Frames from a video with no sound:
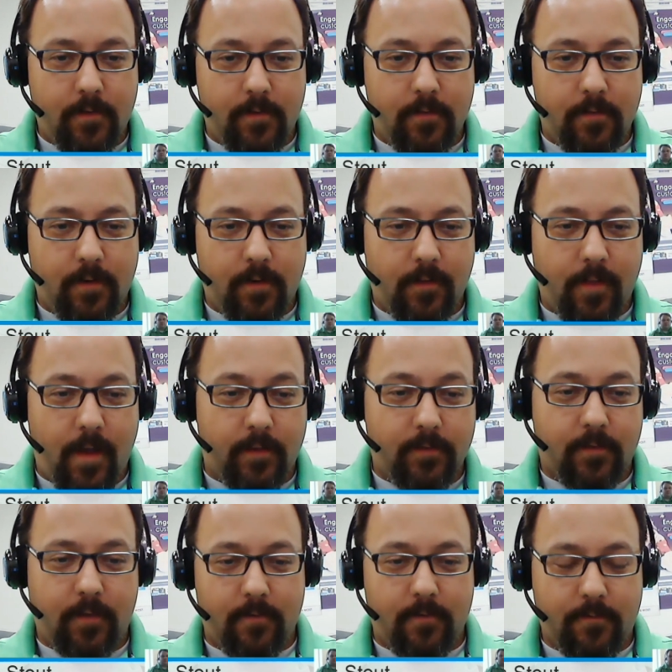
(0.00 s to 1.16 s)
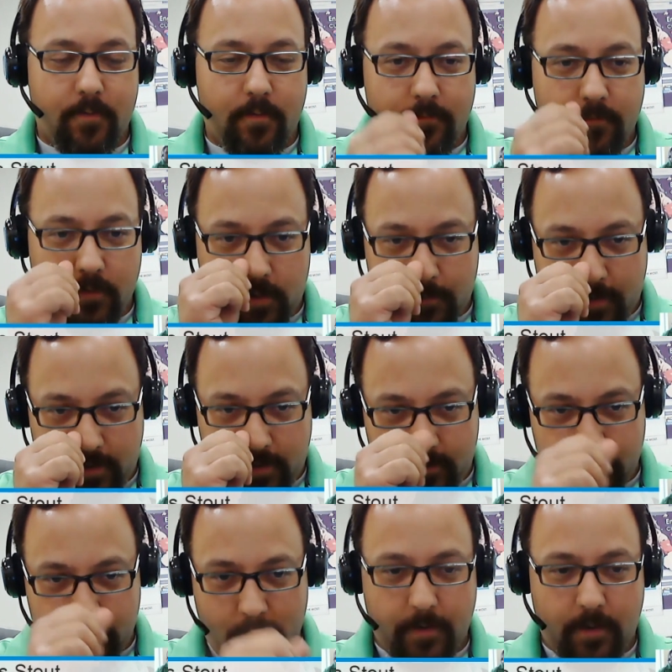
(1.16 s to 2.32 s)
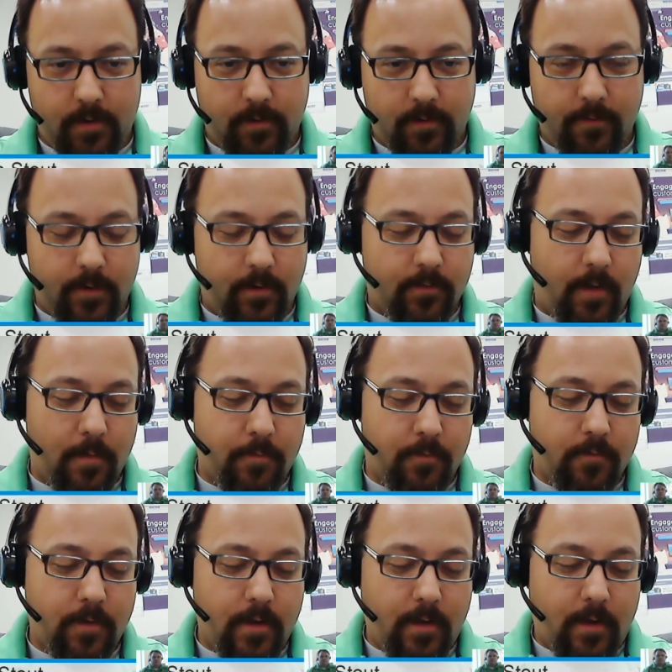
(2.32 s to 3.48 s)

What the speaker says: and I'll ask for anybody to jump in and give an example,